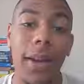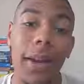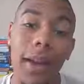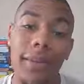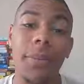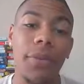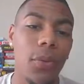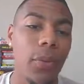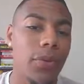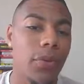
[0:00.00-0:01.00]
In the last
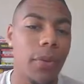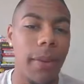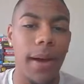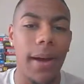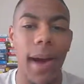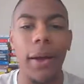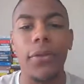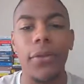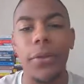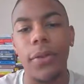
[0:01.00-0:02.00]
episode, we talked about how
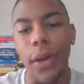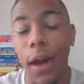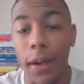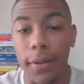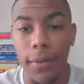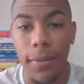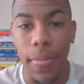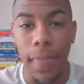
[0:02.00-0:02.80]
to use the cards.